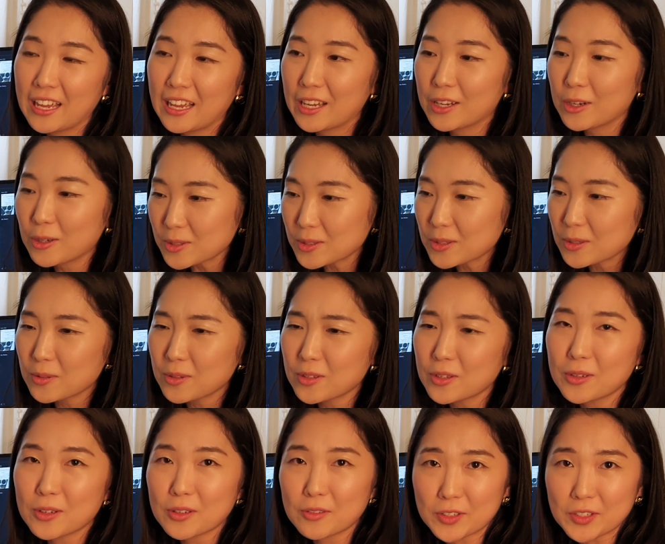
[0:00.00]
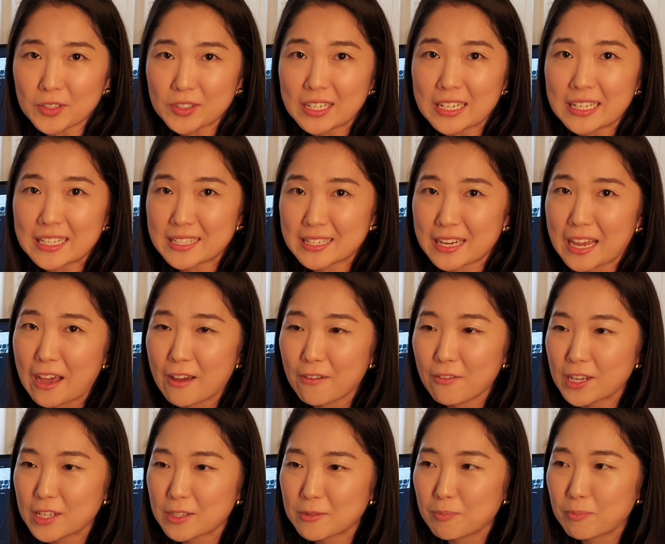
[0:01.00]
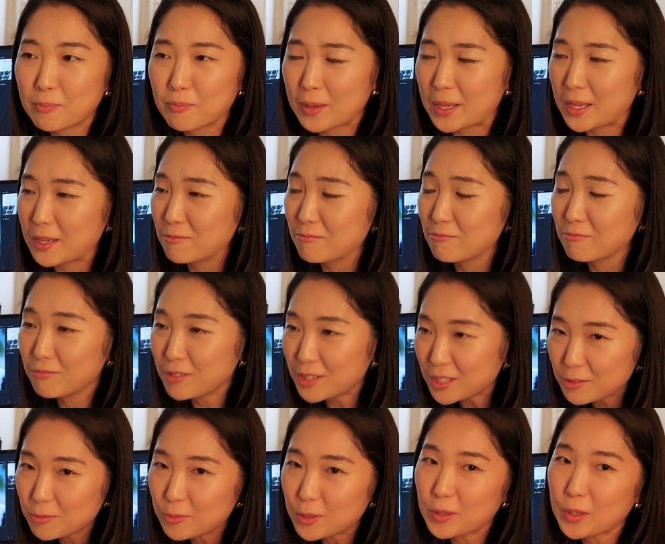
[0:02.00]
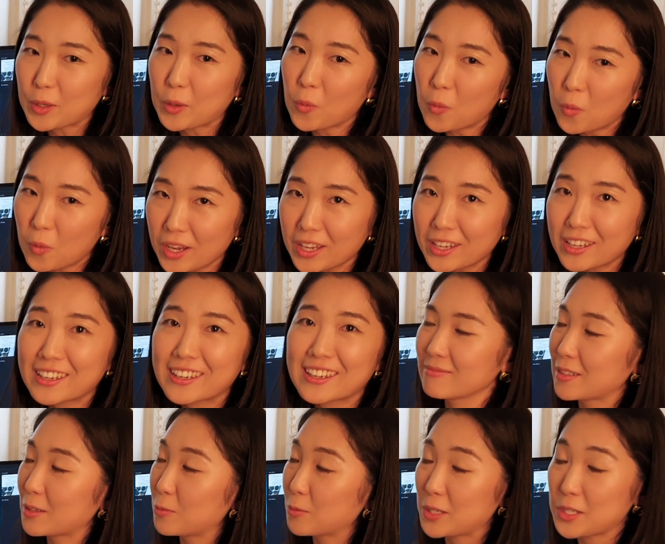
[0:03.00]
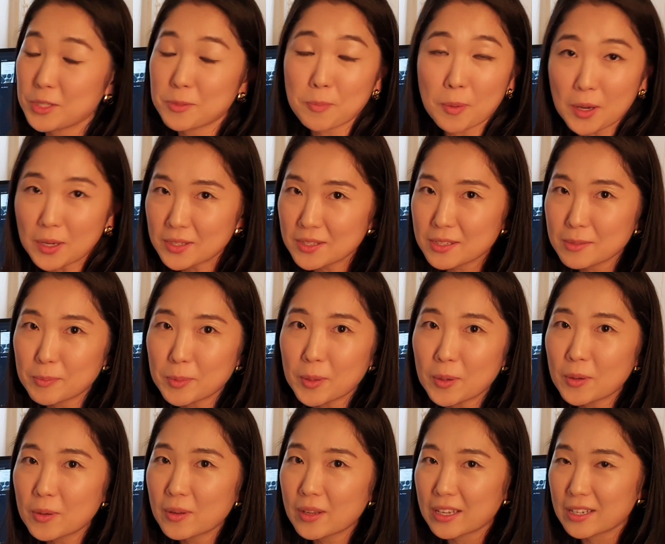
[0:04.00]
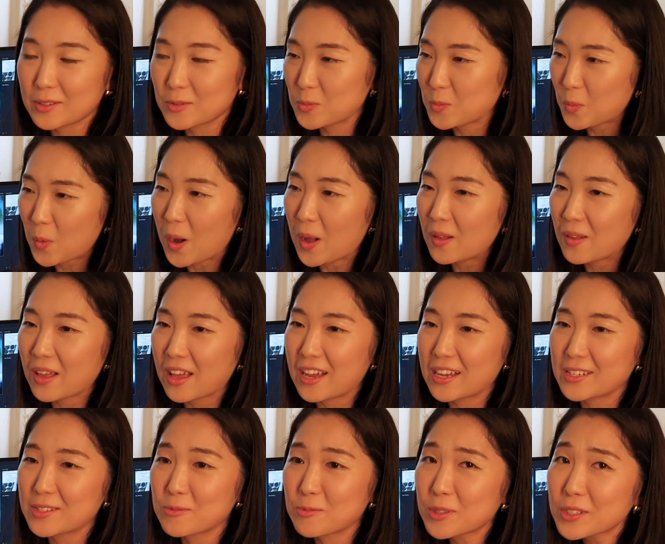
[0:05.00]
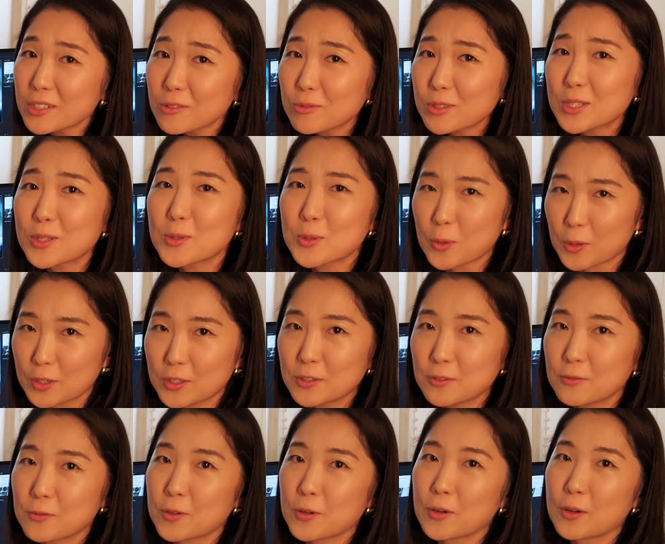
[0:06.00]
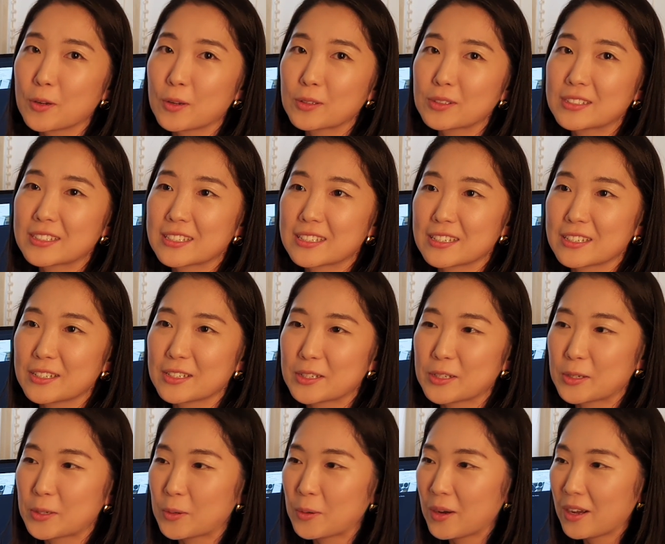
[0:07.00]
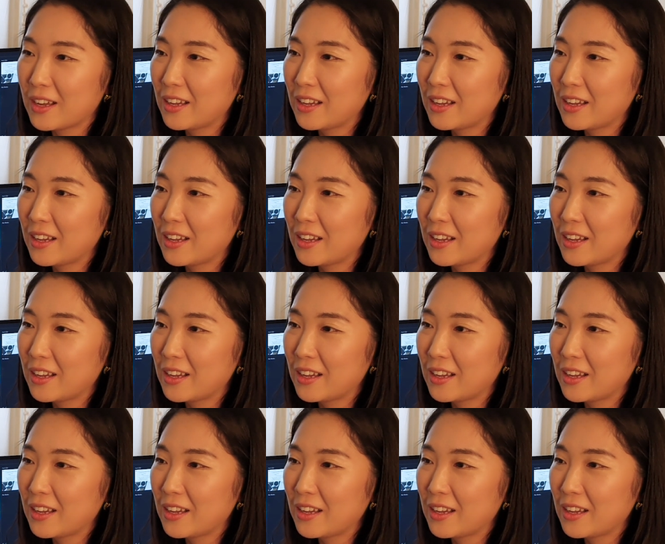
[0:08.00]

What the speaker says: And also the university staff has been really quick, responsible, as well as really resourceful to